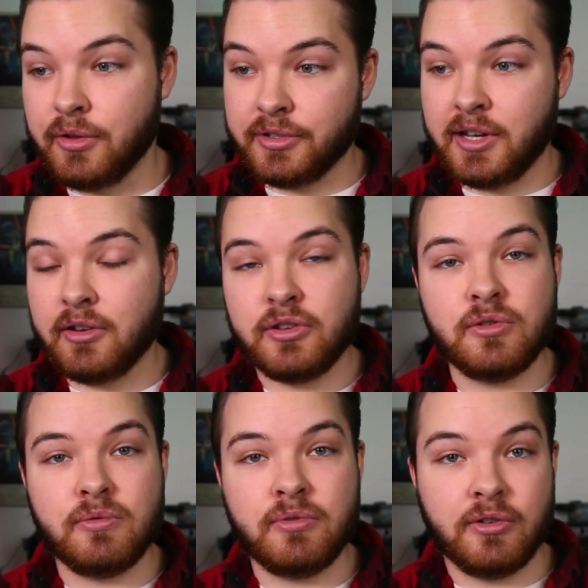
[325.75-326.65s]
They'll tell
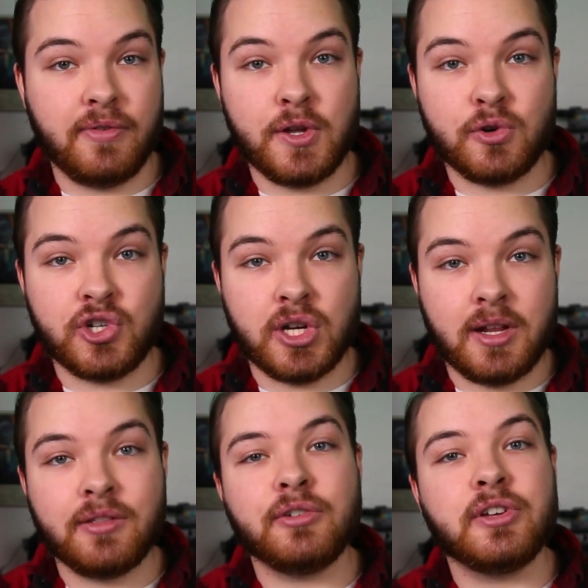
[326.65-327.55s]
you your video is shit
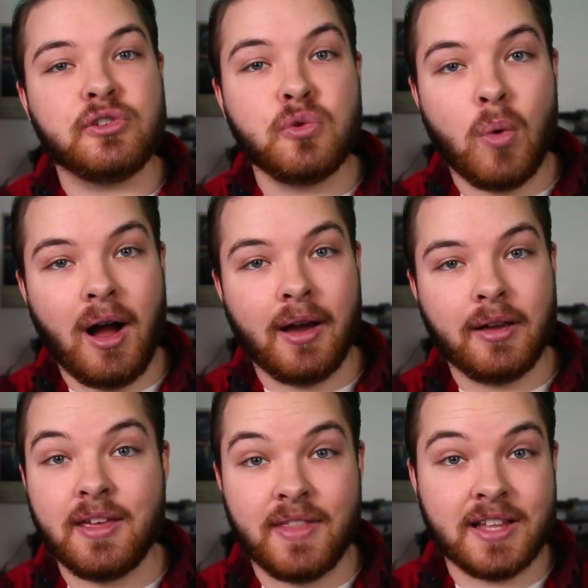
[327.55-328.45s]
and they'll tell you why.
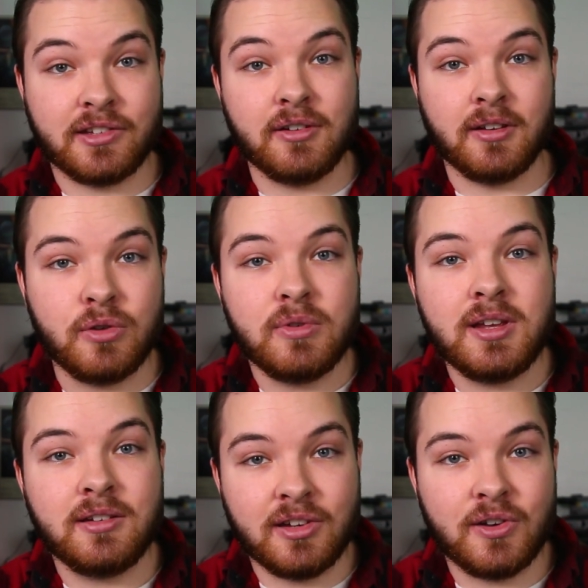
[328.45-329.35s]
And that's good. You
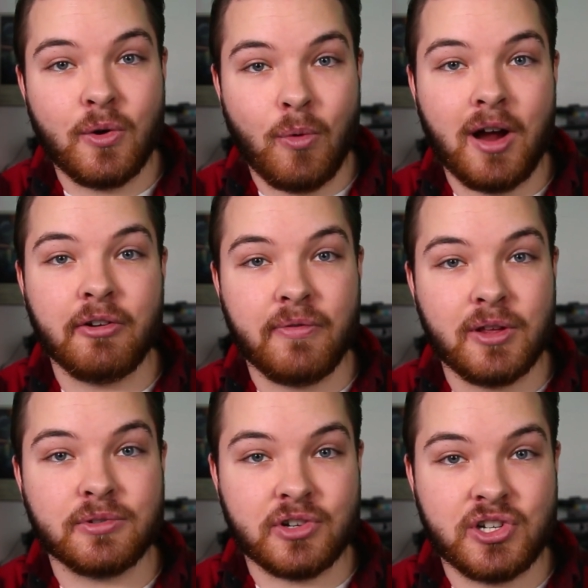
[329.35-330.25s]
need to know why your
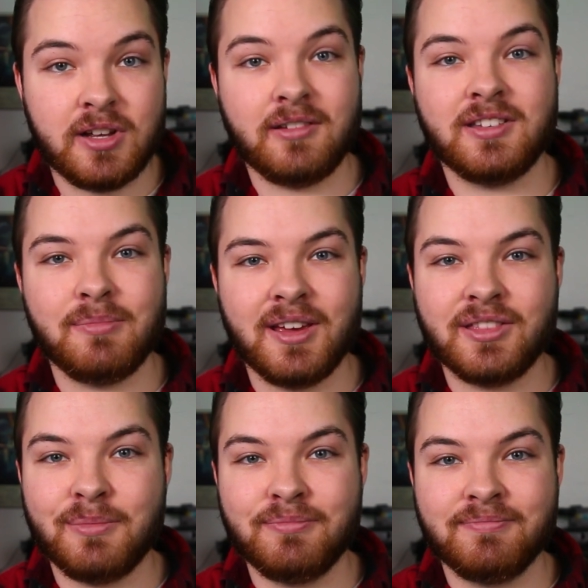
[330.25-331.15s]
videos are shit to make
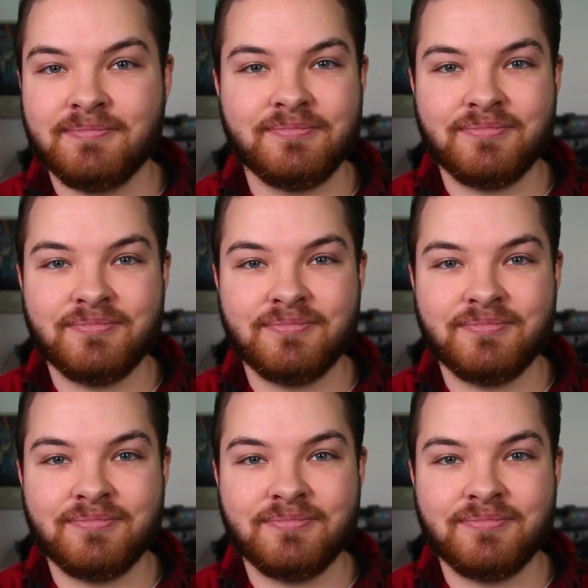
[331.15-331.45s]
them